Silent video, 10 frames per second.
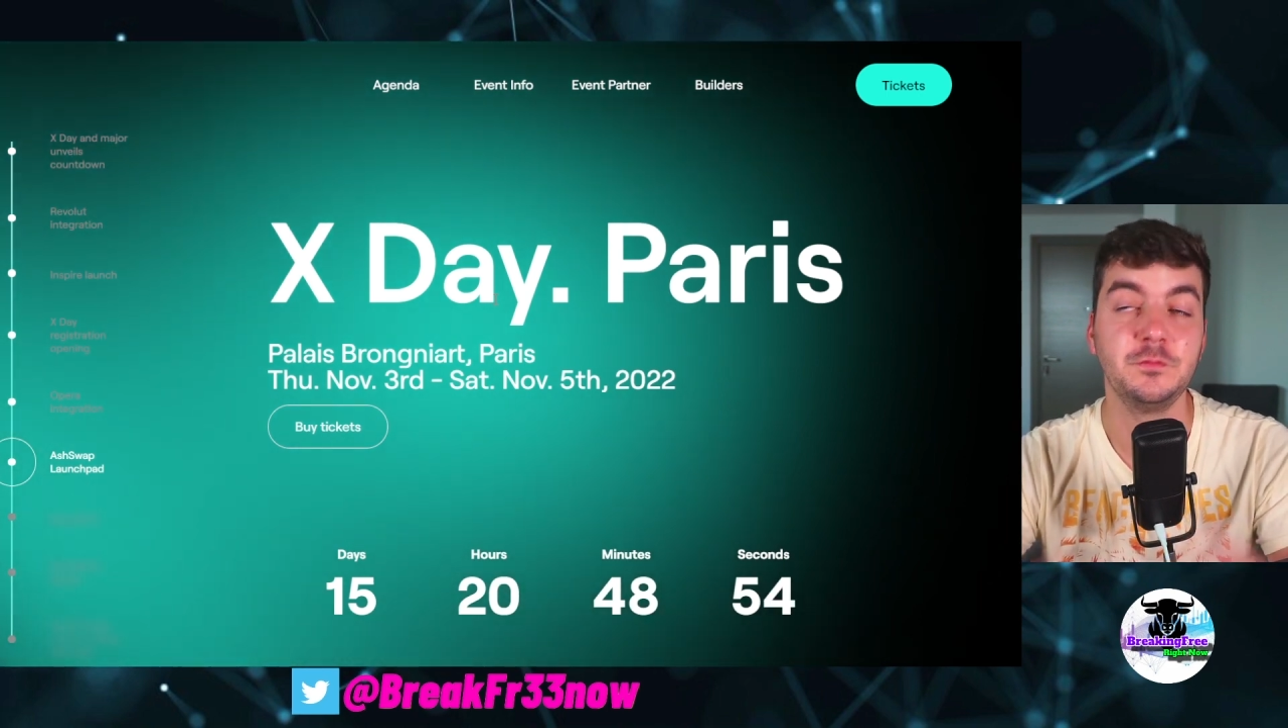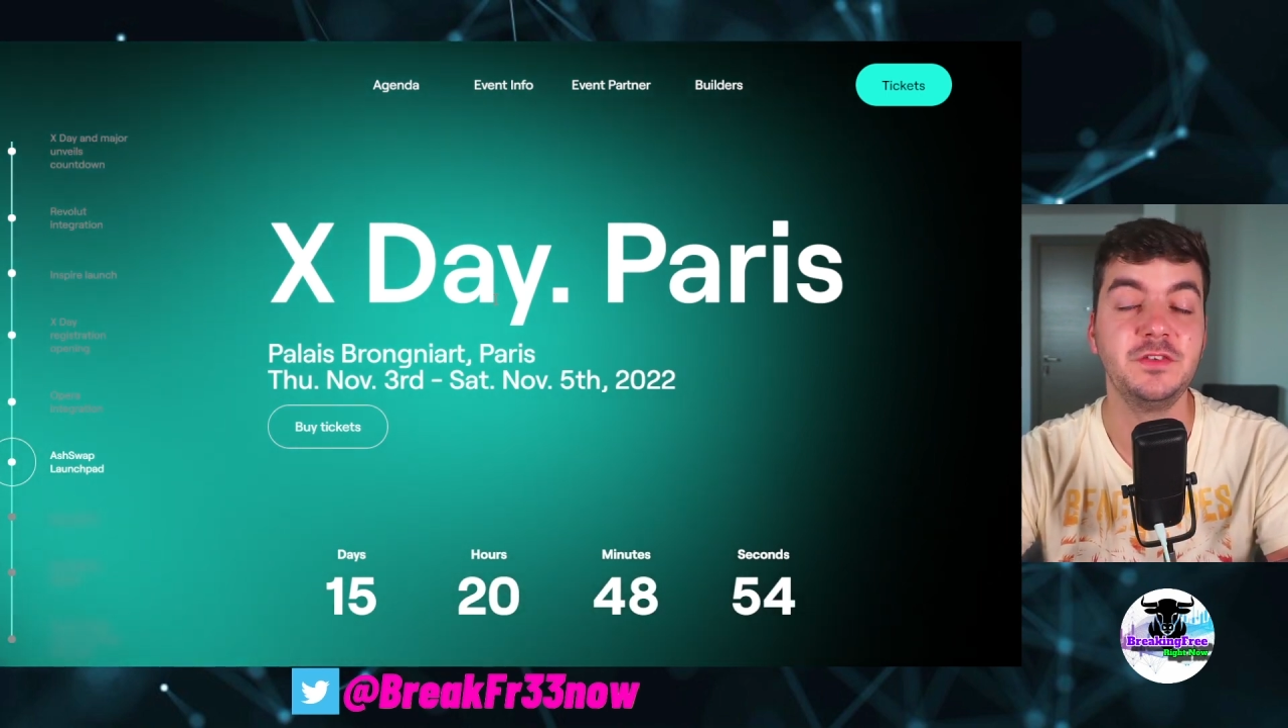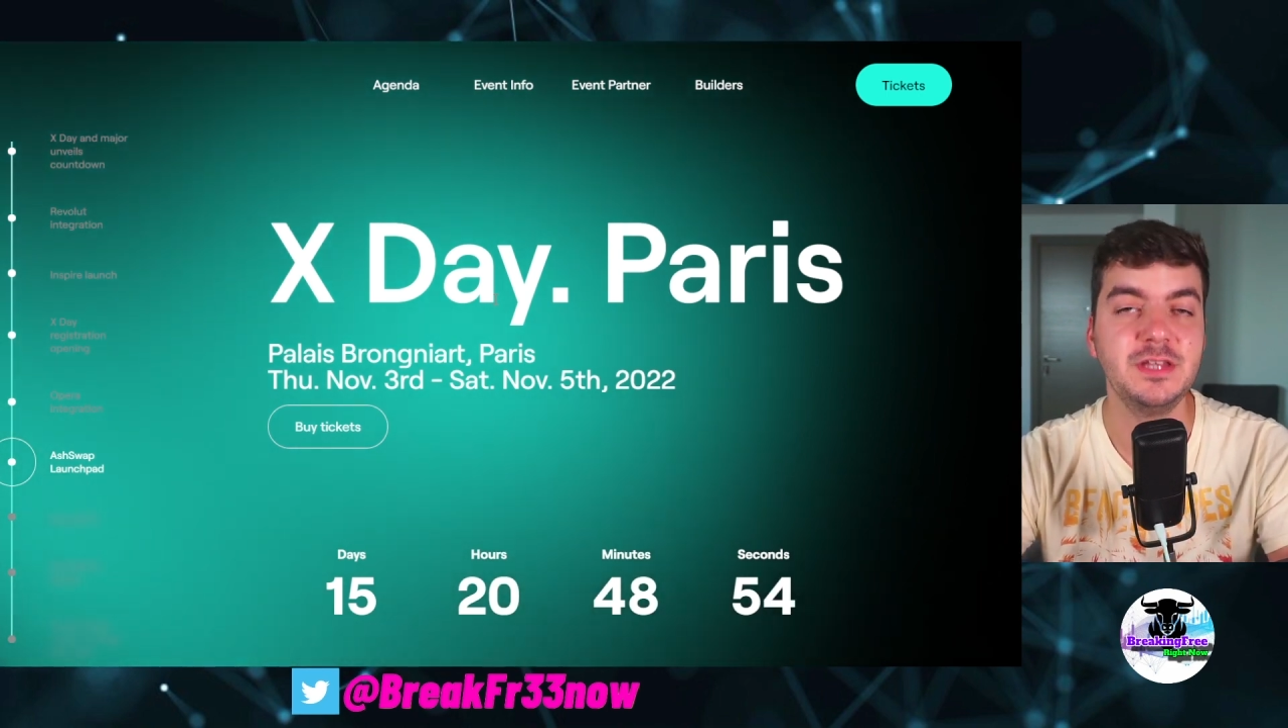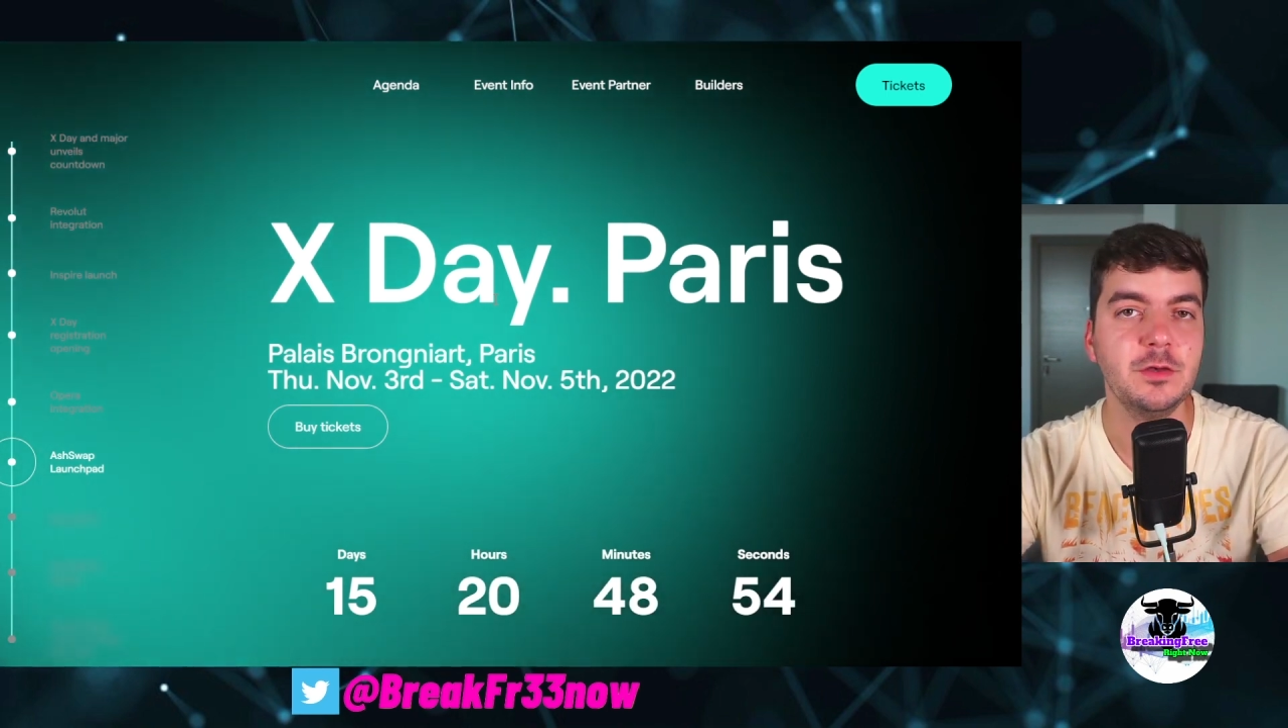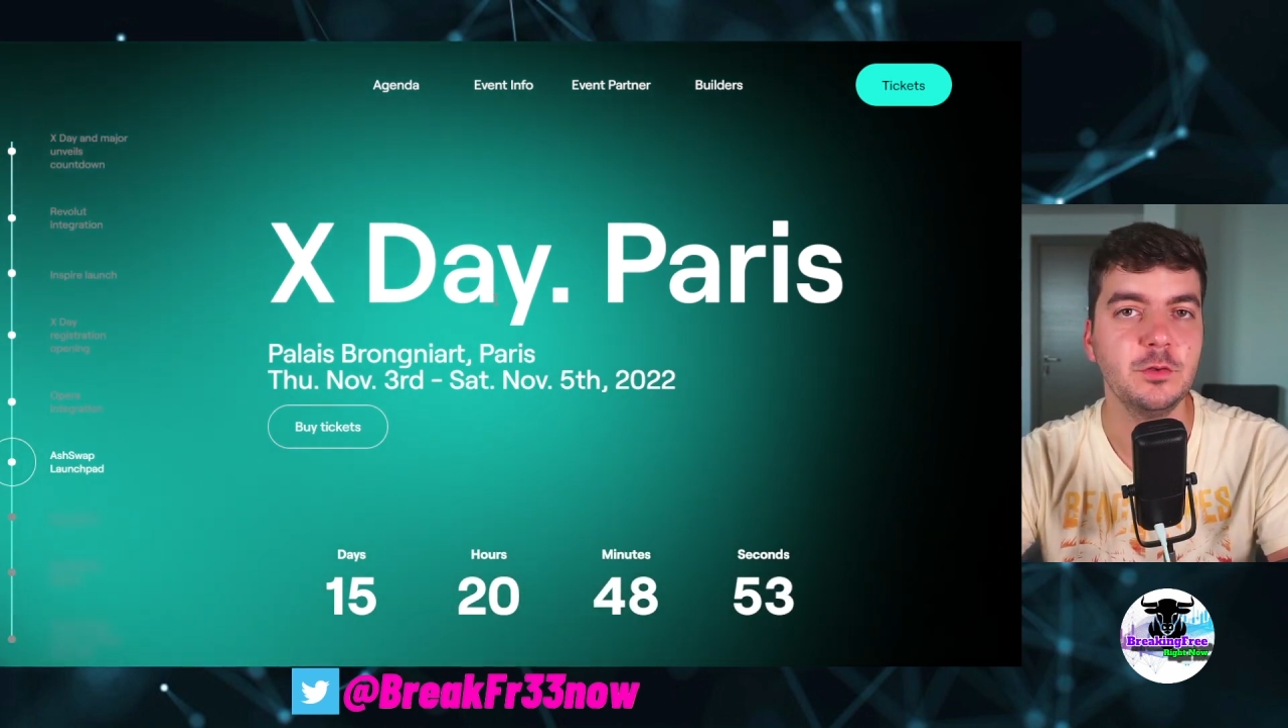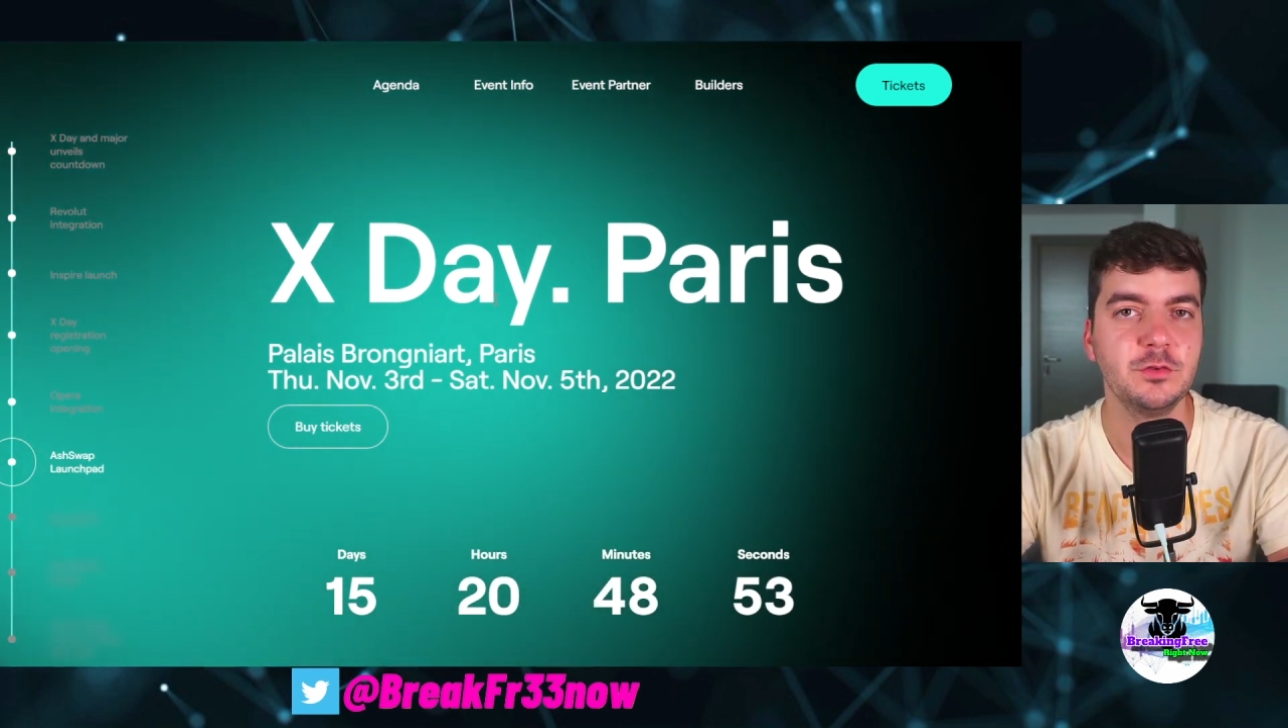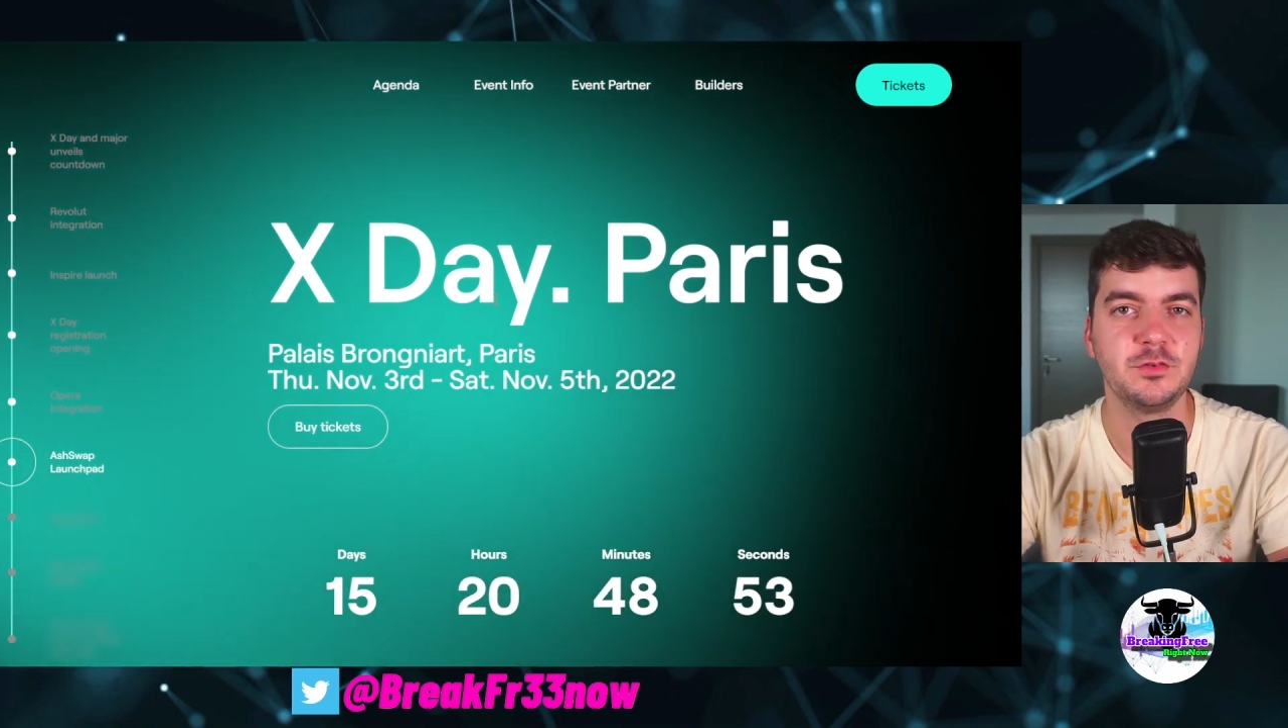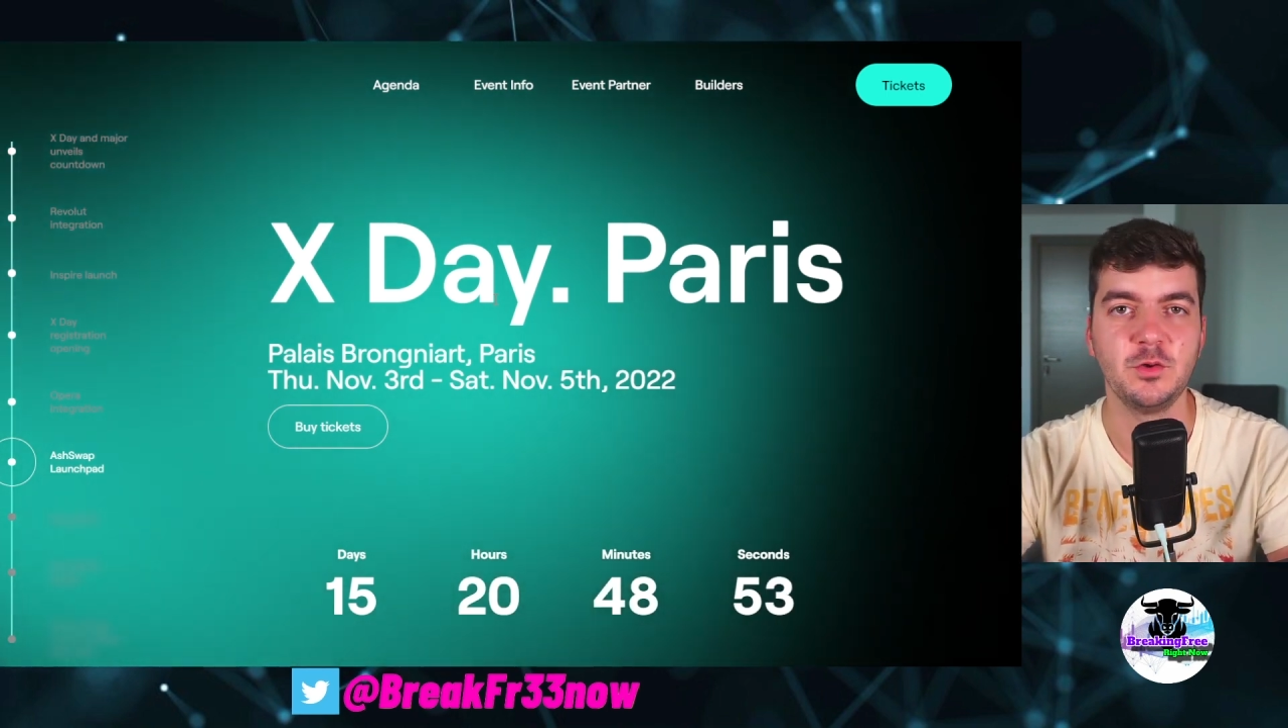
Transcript: videos